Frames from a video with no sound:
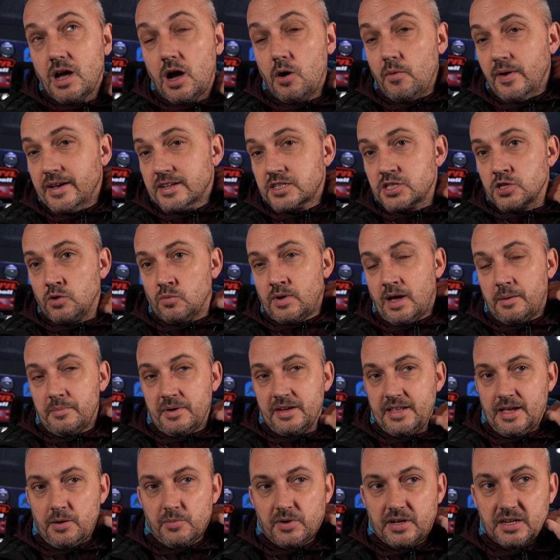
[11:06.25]
know. It's all up
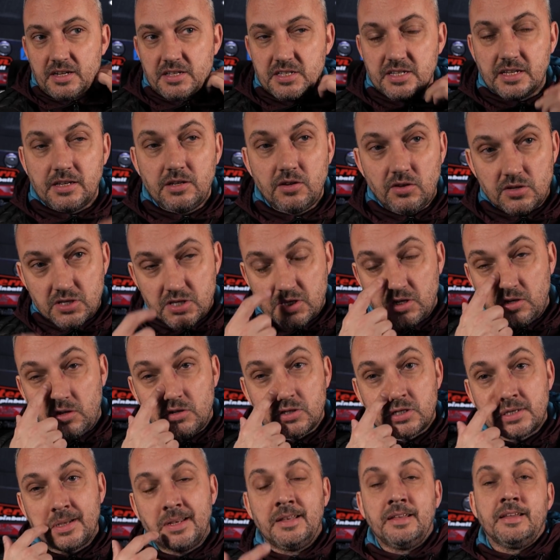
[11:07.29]
in the air. We're going to see lots and
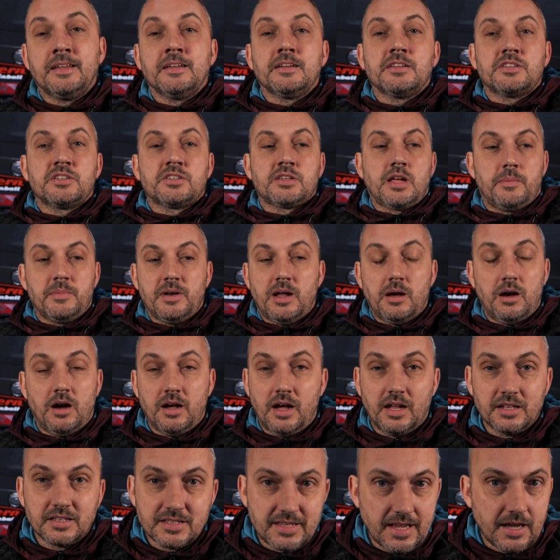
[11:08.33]
lots of links coming
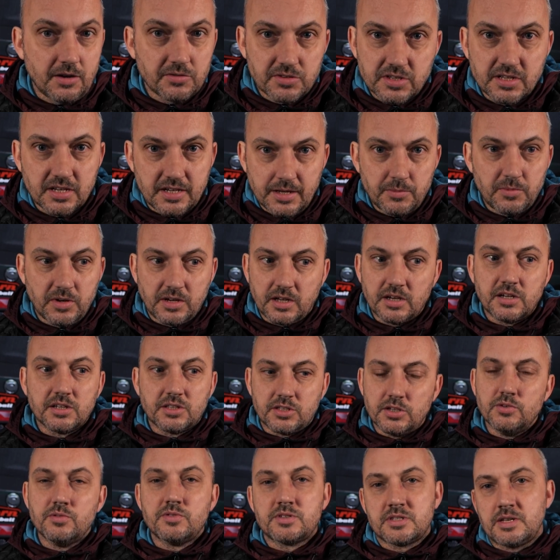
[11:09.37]
up. undoubtedly, we're going to
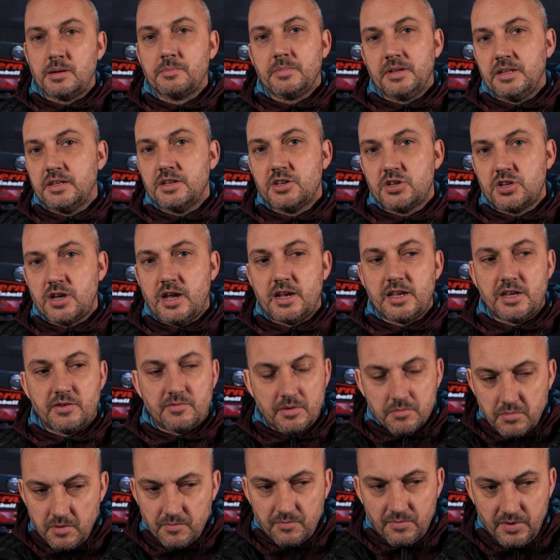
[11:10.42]
do something in
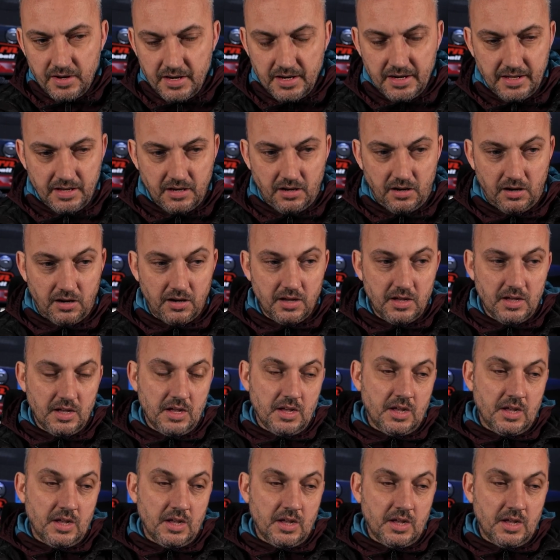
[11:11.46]
January. We really are.